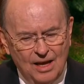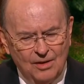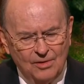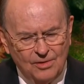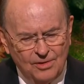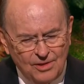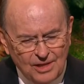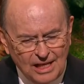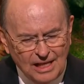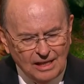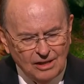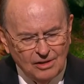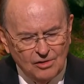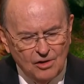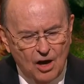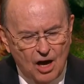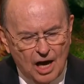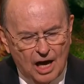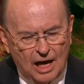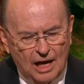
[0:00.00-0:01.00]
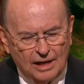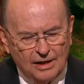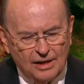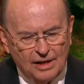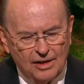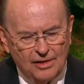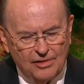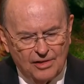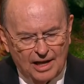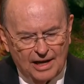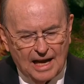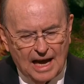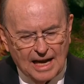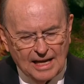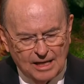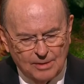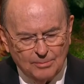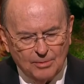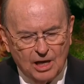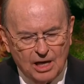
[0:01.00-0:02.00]
"Think not that I
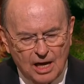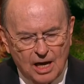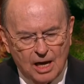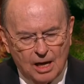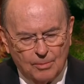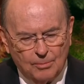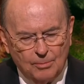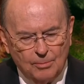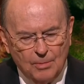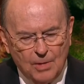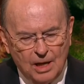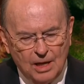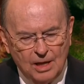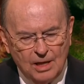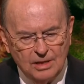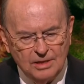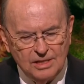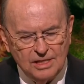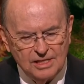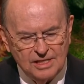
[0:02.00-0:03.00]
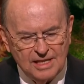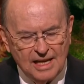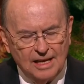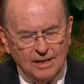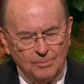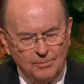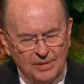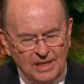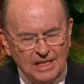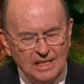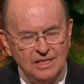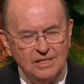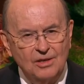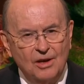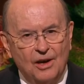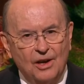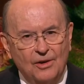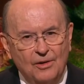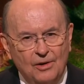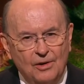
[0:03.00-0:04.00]
am come to send peace
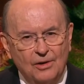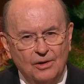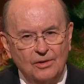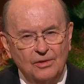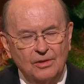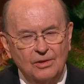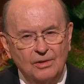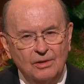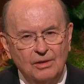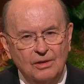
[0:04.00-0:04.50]
on earth."